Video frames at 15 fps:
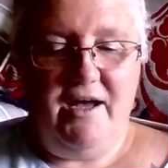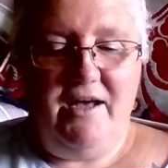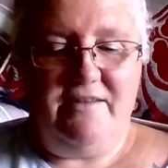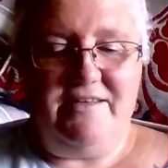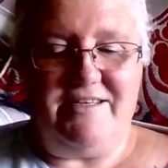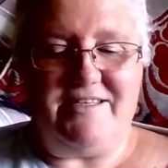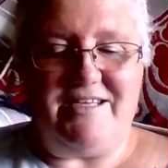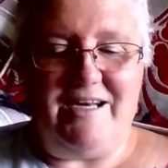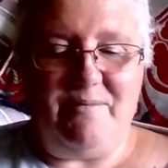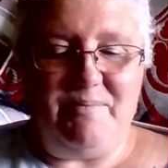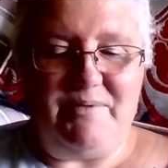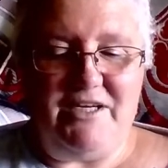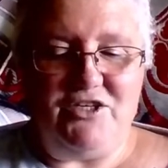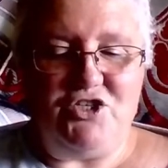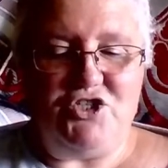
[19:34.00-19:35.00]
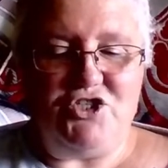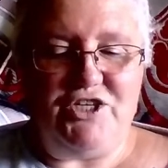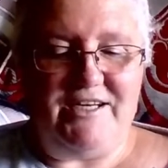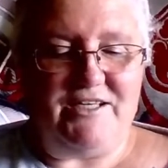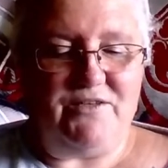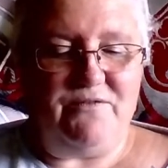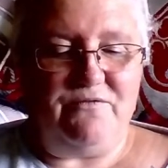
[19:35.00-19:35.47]
The slipped-in
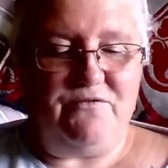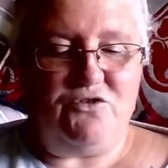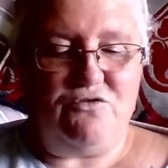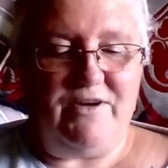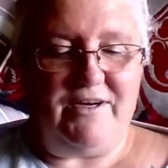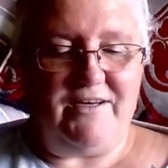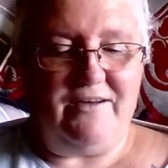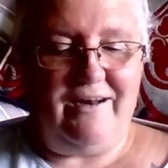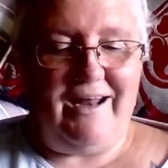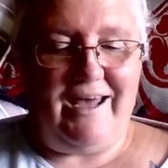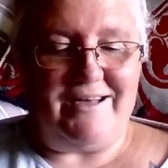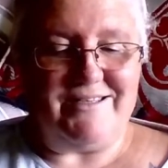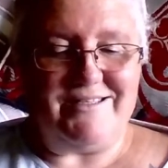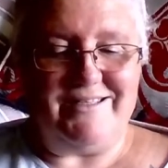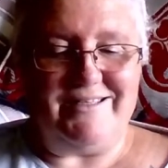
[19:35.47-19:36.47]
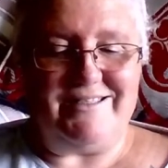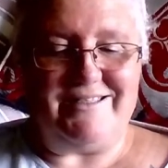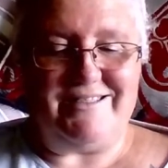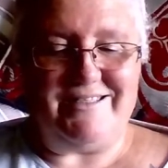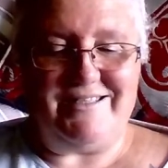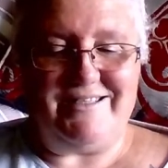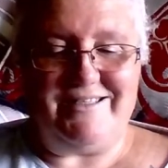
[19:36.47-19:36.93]
sheet of trick glass
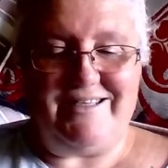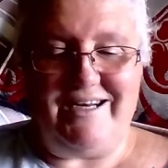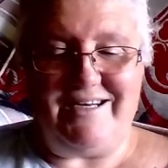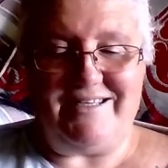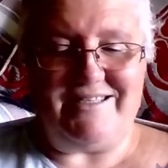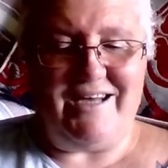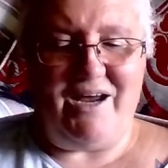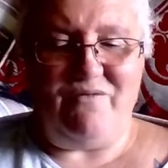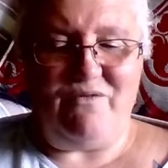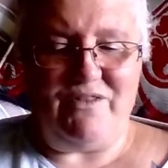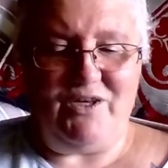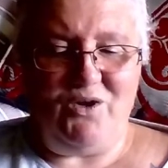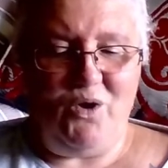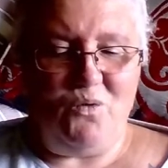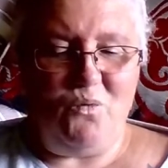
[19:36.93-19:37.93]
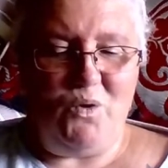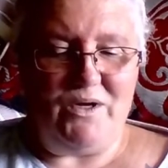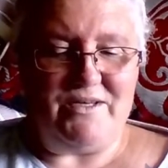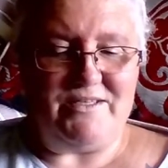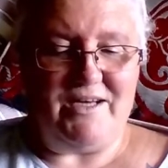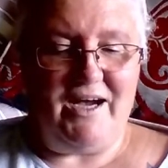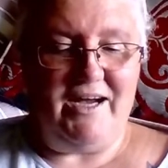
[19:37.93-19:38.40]
that tints everything on one
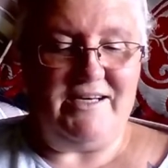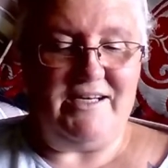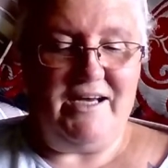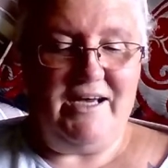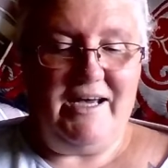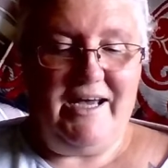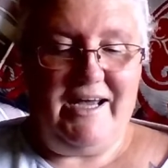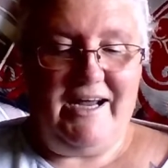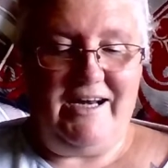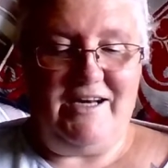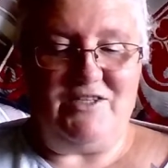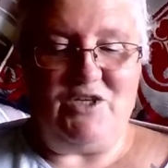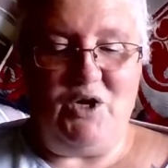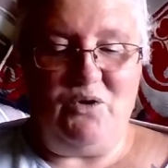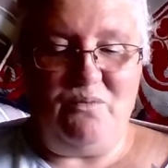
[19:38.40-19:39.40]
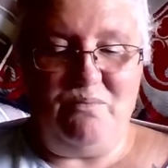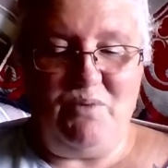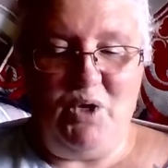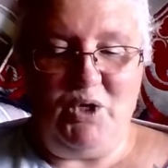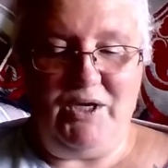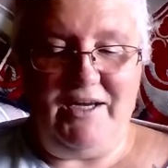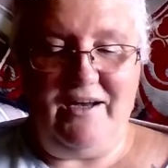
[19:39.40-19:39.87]
side in its own
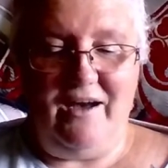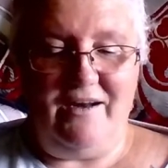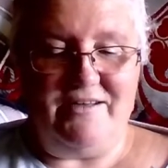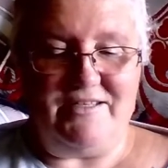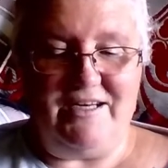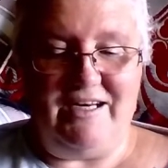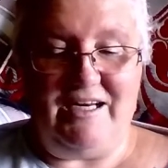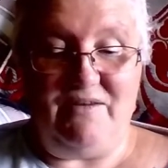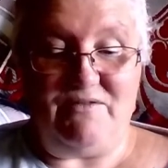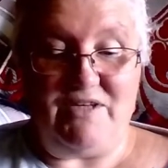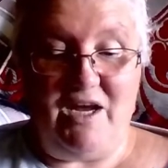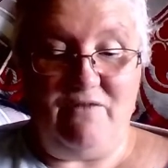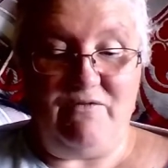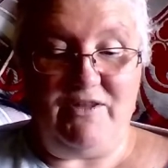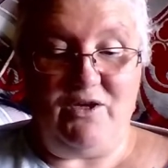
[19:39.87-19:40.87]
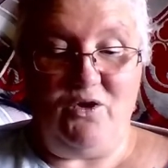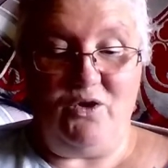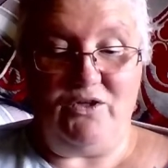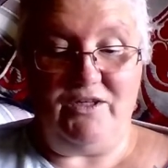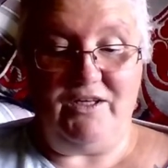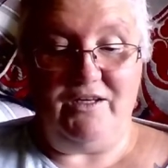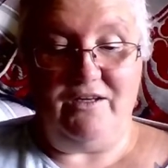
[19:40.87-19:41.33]
murky colours and leaves everything
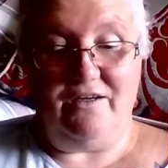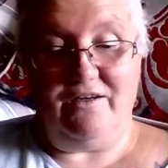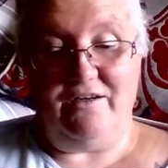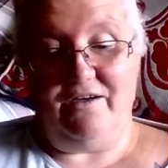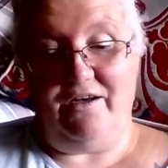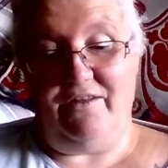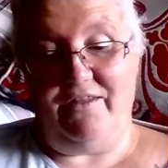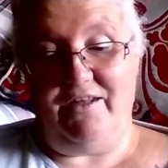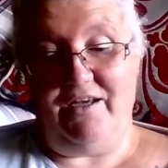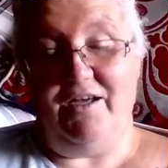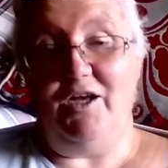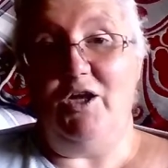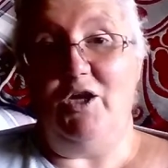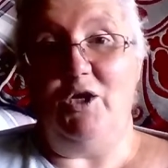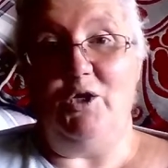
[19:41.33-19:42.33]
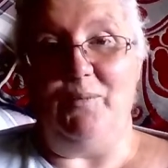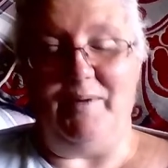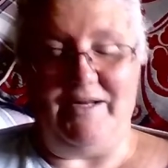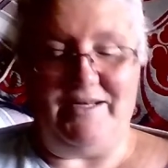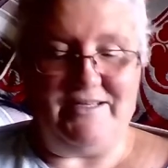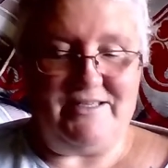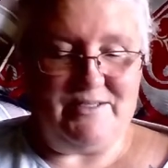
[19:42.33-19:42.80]
on the other
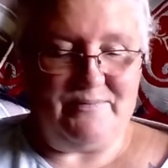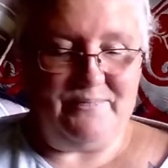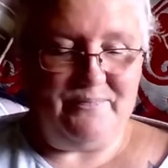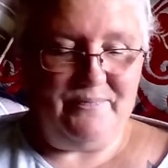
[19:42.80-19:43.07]
luminous.